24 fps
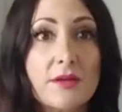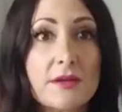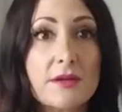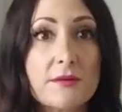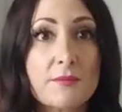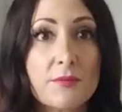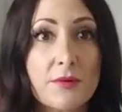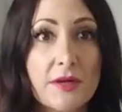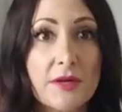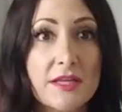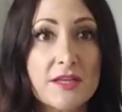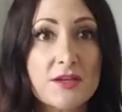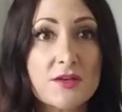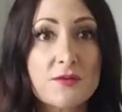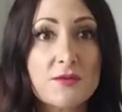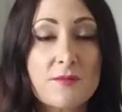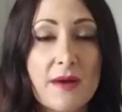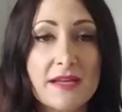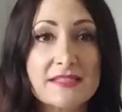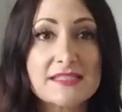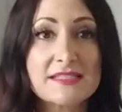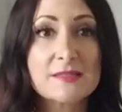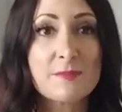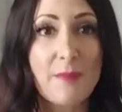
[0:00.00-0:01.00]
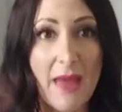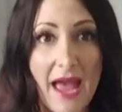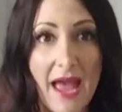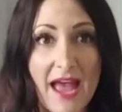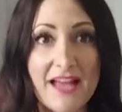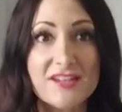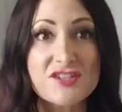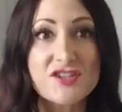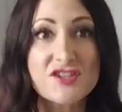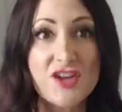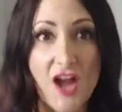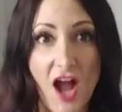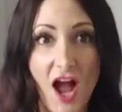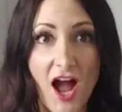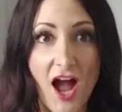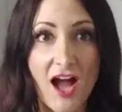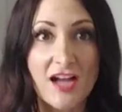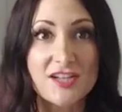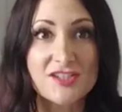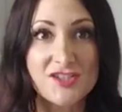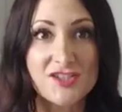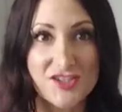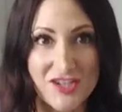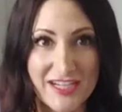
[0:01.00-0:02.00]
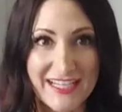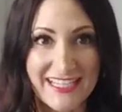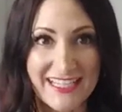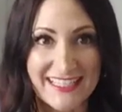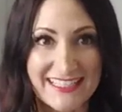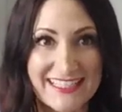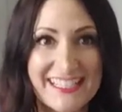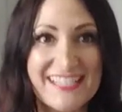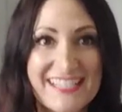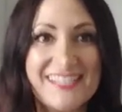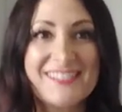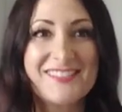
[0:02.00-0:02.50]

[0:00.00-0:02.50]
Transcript: going to bring you my spatchcock chicken.